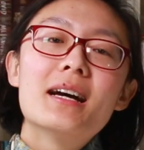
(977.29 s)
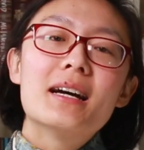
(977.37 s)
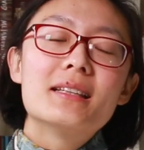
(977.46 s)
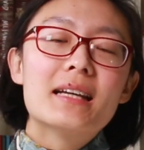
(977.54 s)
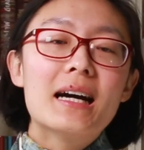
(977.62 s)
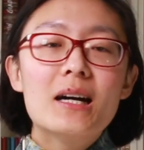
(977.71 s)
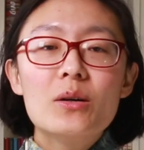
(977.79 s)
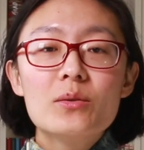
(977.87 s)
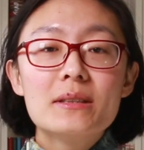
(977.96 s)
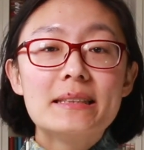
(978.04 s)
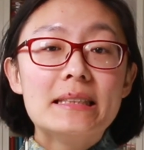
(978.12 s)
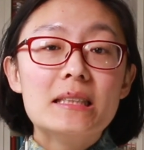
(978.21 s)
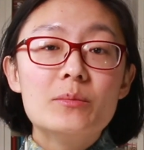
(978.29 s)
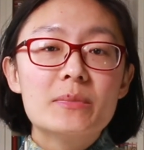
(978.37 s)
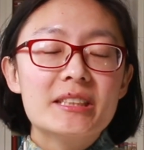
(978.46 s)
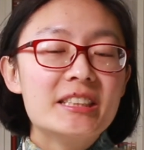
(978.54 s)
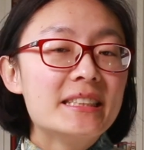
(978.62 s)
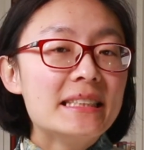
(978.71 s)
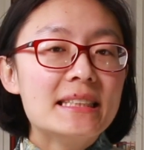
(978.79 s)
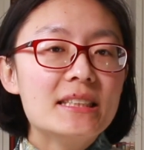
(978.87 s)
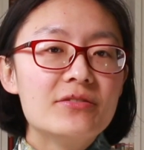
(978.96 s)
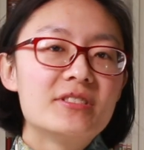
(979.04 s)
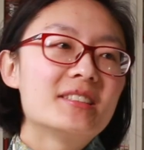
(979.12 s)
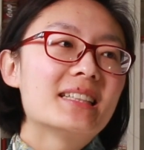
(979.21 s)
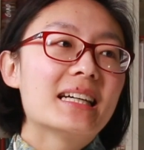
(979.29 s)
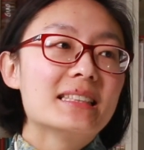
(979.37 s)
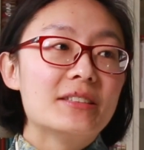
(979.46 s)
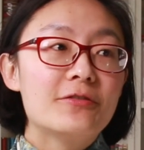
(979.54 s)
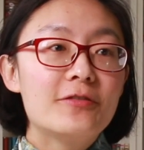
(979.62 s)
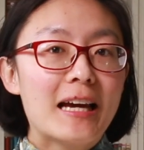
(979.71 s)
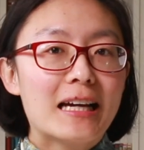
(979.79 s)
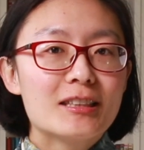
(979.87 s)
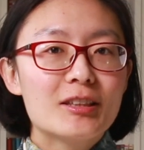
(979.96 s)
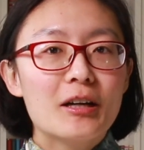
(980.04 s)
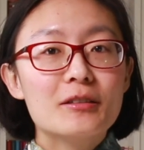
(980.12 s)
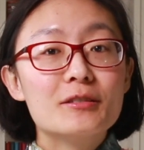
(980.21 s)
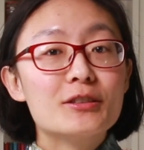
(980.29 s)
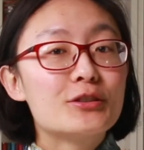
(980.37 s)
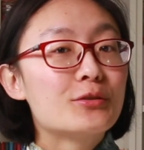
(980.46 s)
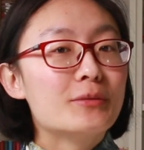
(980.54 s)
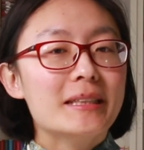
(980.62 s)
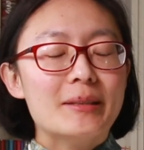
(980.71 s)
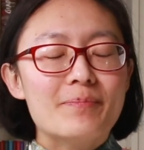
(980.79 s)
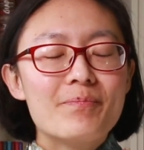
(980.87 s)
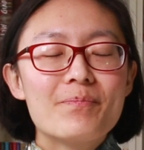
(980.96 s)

and how the team achieved that effect on the screen.